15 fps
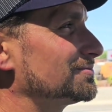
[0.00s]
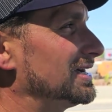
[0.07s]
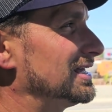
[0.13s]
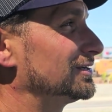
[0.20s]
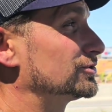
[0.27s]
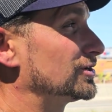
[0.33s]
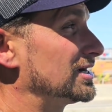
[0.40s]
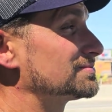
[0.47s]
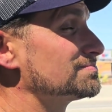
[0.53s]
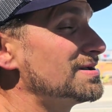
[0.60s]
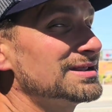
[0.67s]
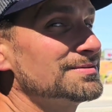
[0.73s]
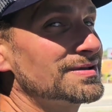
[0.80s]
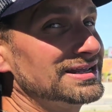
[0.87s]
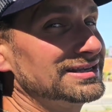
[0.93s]
well, across
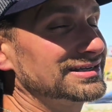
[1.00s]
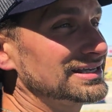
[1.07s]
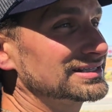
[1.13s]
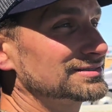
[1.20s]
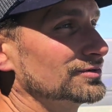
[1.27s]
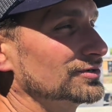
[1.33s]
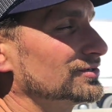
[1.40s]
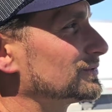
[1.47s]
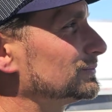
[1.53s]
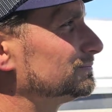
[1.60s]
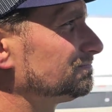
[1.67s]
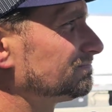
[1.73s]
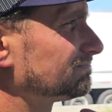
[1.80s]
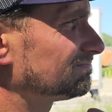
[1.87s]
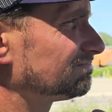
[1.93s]
many, many customers,
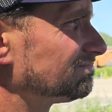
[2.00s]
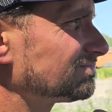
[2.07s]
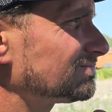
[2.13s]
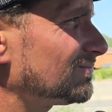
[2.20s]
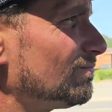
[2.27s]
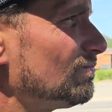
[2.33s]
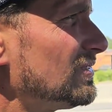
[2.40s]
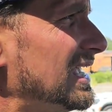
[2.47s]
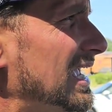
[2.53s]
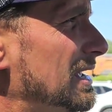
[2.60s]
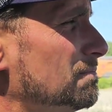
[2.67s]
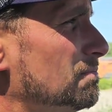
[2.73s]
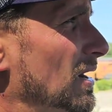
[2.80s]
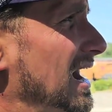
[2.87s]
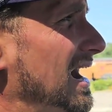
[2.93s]

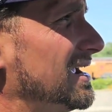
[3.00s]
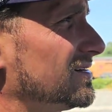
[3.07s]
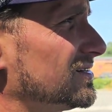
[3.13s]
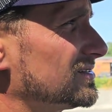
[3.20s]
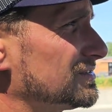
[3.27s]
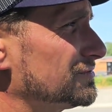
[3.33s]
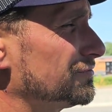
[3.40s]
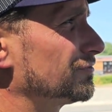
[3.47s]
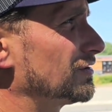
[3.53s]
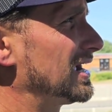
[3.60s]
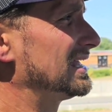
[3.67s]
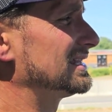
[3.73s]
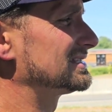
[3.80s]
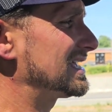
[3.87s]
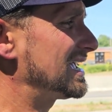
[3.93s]
and buyers and
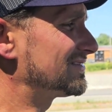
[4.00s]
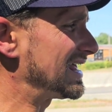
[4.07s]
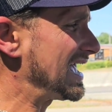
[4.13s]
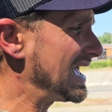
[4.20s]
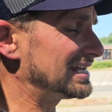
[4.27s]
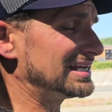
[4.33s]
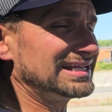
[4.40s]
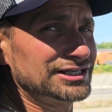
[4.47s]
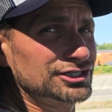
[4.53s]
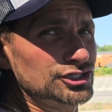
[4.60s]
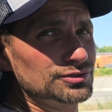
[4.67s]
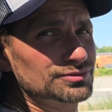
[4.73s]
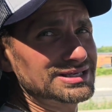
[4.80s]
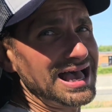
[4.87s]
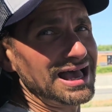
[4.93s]
friends. They haven't had any
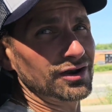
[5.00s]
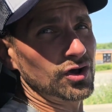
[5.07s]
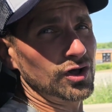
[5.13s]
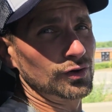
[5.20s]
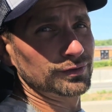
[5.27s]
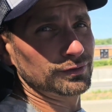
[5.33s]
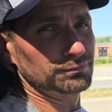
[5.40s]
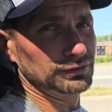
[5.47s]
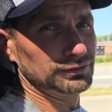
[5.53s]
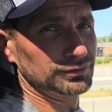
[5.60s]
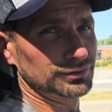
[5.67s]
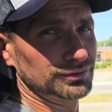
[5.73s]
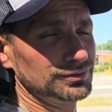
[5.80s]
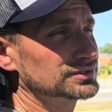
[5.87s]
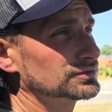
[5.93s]
issues at all with Blue
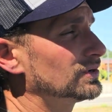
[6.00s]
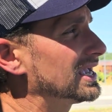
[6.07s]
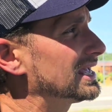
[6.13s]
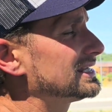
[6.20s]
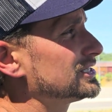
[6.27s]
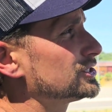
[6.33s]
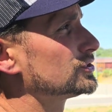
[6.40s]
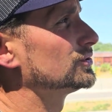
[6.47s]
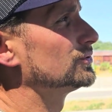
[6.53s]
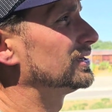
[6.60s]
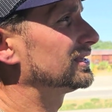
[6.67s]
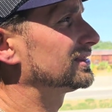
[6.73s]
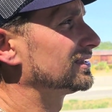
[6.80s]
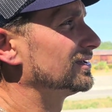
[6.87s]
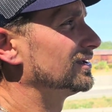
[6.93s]
Cruise, and we had an issue
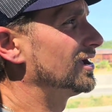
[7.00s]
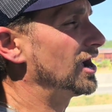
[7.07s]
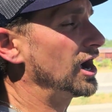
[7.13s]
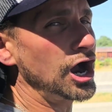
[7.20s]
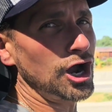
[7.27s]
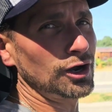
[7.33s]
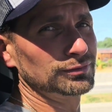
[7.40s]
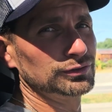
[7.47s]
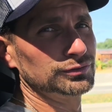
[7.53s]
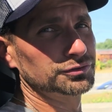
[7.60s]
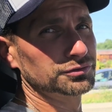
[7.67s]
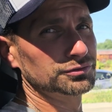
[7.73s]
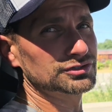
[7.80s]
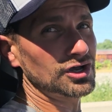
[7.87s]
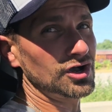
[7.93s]
with our Blue
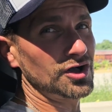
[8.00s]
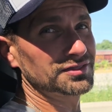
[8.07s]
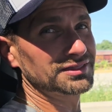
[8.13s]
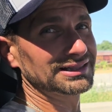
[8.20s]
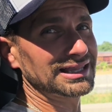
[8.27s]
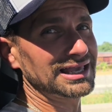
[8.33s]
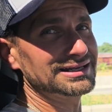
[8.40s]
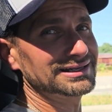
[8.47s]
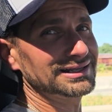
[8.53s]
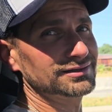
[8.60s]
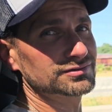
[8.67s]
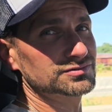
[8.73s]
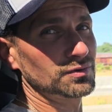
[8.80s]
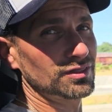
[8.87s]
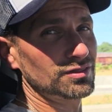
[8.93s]
Cruise on the Lightning. It
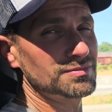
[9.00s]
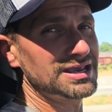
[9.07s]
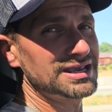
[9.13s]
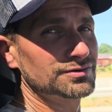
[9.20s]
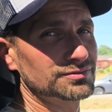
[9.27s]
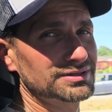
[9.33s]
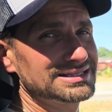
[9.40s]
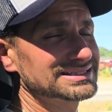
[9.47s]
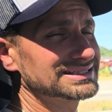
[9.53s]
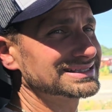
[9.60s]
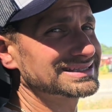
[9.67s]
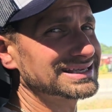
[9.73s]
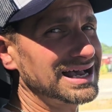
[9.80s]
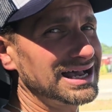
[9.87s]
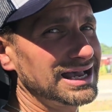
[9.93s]
was one of the main
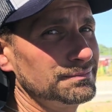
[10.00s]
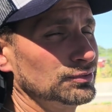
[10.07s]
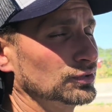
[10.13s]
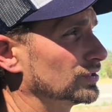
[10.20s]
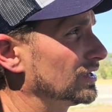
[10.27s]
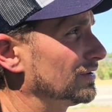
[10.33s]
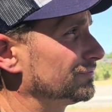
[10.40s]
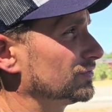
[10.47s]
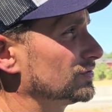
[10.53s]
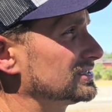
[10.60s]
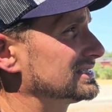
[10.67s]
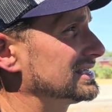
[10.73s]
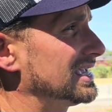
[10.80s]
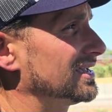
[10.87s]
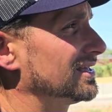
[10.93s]
reasons I put it up for
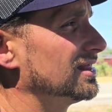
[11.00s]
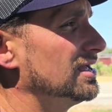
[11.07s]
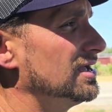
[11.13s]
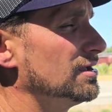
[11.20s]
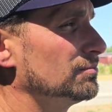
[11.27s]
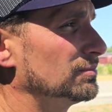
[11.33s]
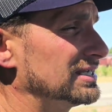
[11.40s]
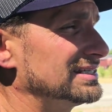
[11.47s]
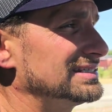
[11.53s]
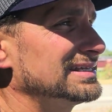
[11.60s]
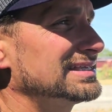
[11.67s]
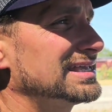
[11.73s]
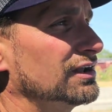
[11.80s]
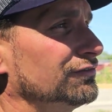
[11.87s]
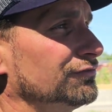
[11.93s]
sale, but it
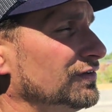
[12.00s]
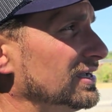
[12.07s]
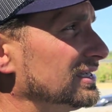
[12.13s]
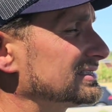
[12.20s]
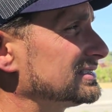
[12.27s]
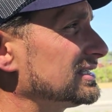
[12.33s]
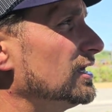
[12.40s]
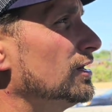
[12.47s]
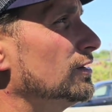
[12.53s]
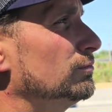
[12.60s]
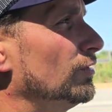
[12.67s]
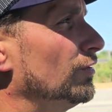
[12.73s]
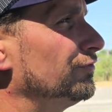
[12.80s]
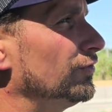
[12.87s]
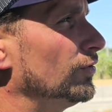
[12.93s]
did get fixed
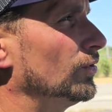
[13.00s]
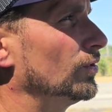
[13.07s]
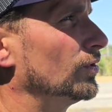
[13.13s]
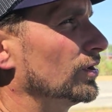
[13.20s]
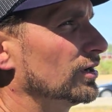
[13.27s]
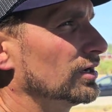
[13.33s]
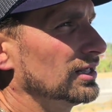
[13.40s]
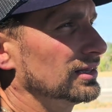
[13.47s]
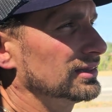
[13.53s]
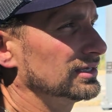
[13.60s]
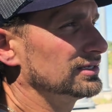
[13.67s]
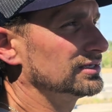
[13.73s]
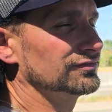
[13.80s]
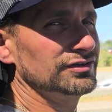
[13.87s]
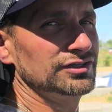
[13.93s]
before the
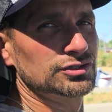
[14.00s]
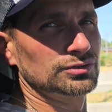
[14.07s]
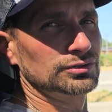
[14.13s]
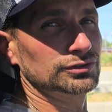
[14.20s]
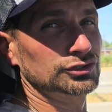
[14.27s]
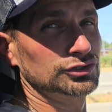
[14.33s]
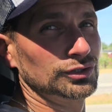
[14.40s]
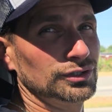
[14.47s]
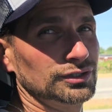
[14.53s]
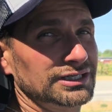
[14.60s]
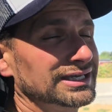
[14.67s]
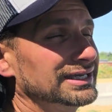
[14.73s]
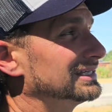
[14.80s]
individual took